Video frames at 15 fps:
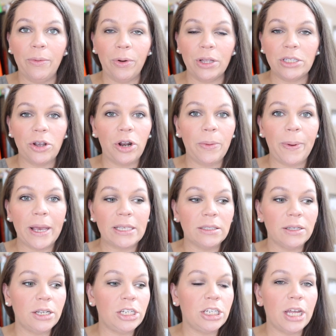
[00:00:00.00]
we're already past
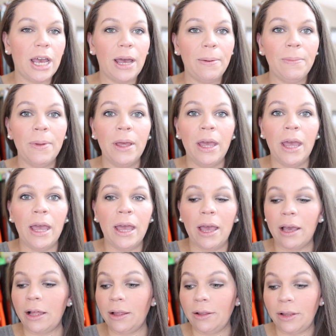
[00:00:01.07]
lunchtime.
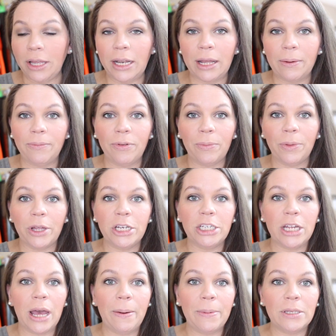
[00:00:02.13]
up from
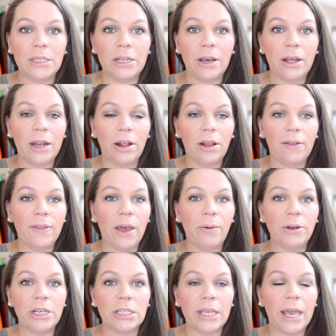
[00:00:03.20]
lunchtime is done and all of that. We
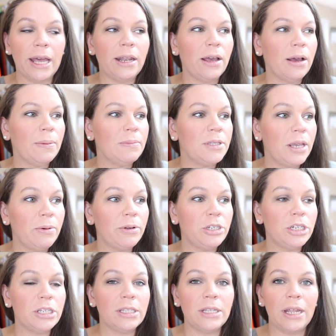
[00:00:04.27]
just had um,
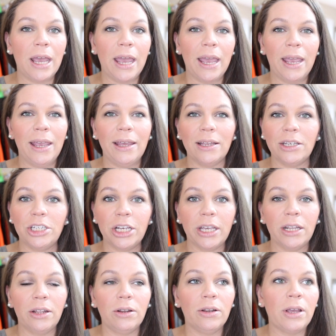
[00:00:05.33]
sandwiches today and
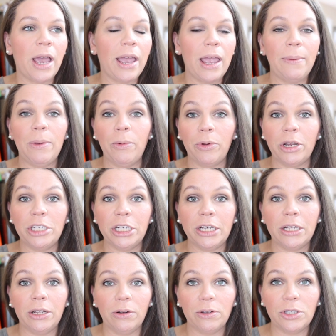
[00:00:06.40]
chicken, uh, Amy wanted
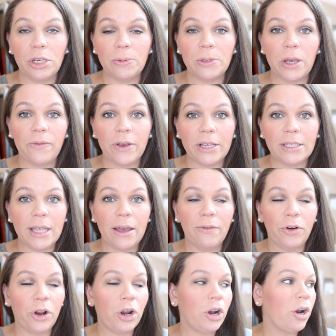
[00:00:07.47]
chicken noodle soup, so I fixed that
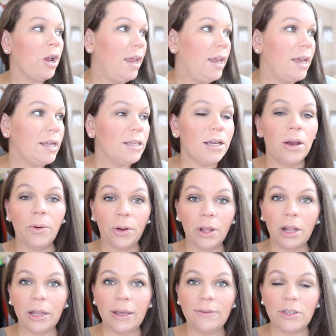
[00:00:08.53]
for her. And we're
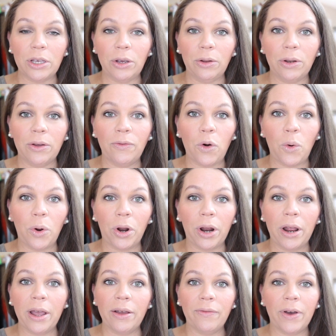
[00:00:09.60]
gonna leave soon
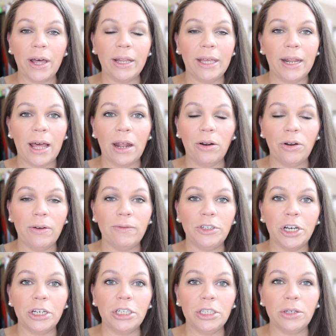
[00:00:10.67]
for violin. I don't know if
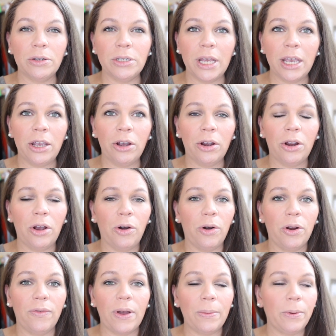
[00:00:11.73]
Josh is gonna take her
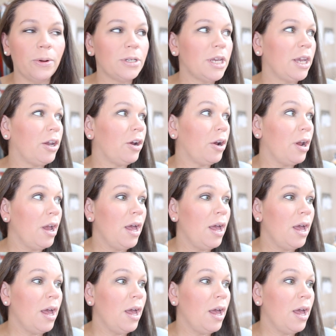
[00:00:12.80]
or if I'm gonna take her,